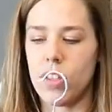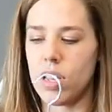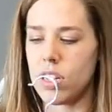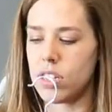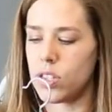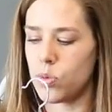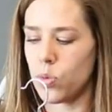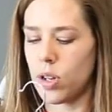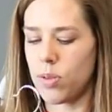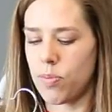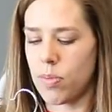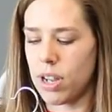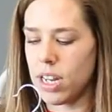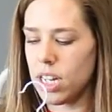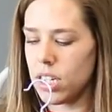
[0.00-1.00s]
This one
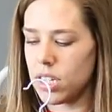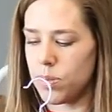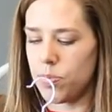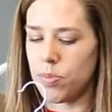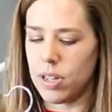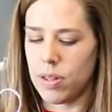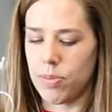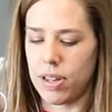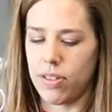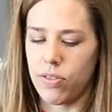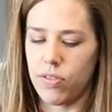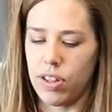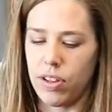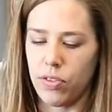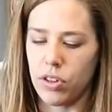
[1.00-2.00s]
might be my
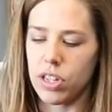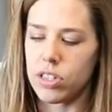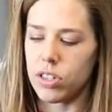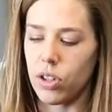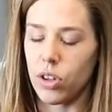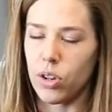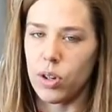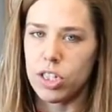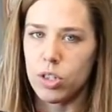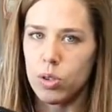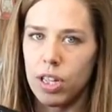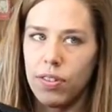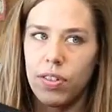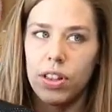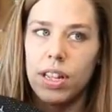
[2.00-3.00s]
favorite, although I
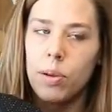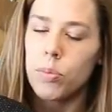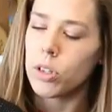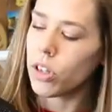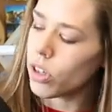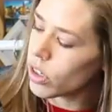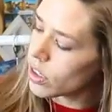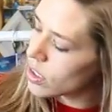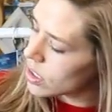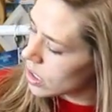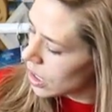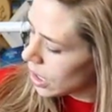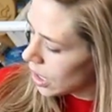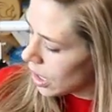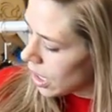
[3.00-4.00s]
do love the leopard
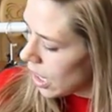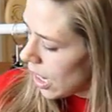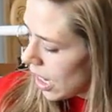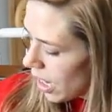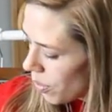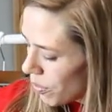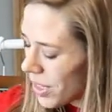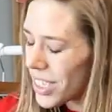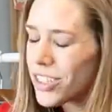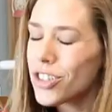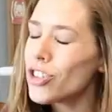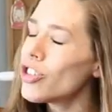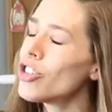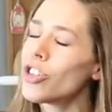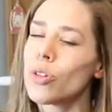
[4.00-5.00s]
looks. Um,
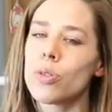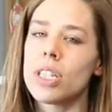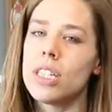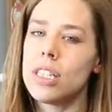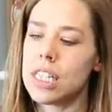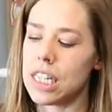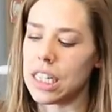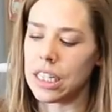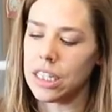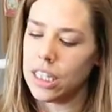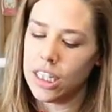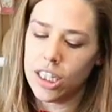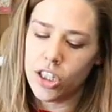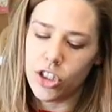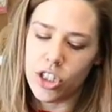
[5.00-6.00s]
it's just so easy.
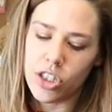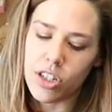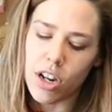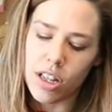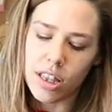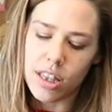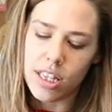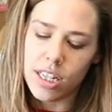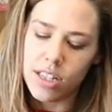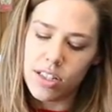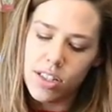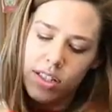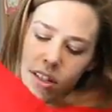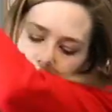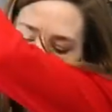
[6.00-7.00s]
She's got
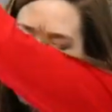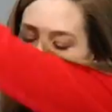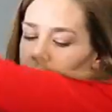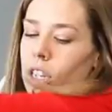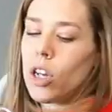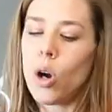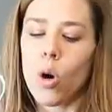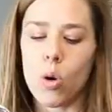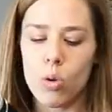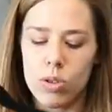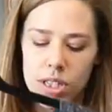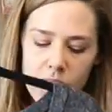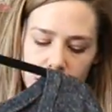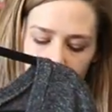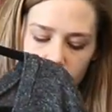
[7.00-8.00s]
this
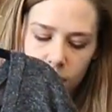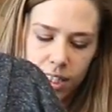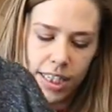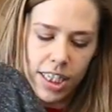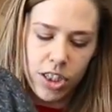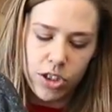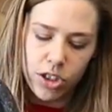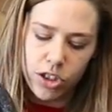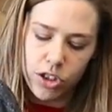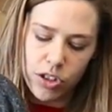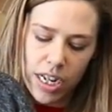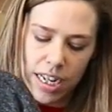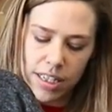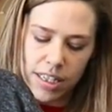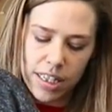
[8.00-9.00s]
cozy t-shirt
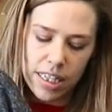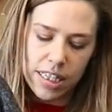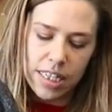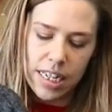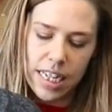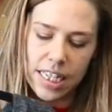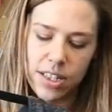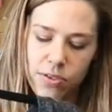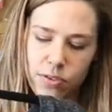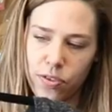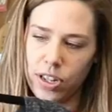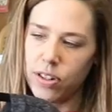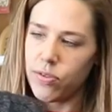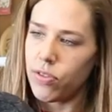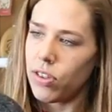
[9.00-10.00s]
dress that's nice
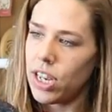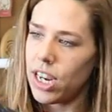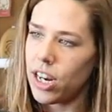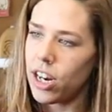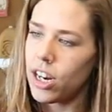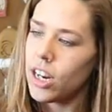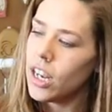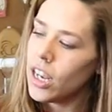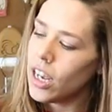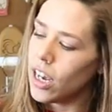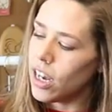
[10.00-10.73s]
fit and flare.